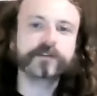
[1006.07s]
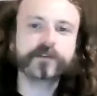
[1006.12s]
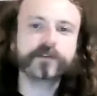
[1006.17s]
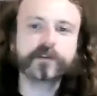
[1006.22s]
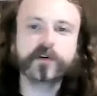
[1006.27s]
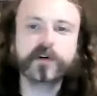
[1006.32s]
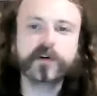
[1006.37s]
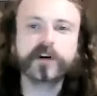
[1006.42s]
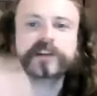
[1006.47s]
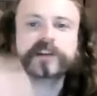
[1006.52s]
Of
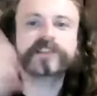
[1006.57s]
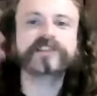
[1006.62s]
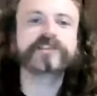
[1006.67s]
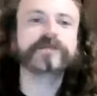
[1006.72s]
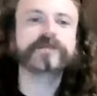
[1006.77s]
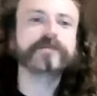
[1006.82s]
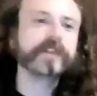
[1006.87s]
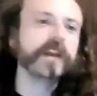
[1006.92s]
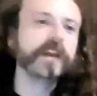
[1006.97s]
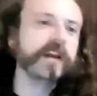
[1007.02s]

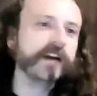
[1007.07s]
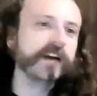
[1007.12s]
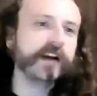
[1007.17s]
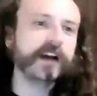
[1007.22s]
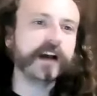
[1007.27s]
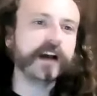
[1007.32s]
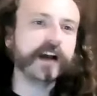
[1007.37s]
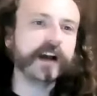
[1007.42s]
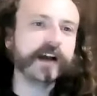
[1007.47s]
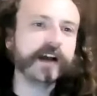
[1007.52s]
course,
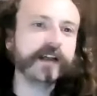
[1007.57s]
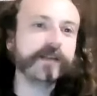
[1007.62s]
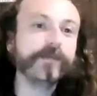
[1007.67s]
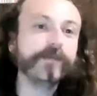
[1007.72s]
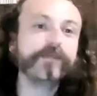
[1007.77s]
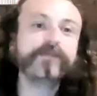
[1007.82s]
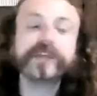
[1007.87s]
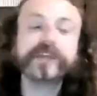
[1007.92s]
that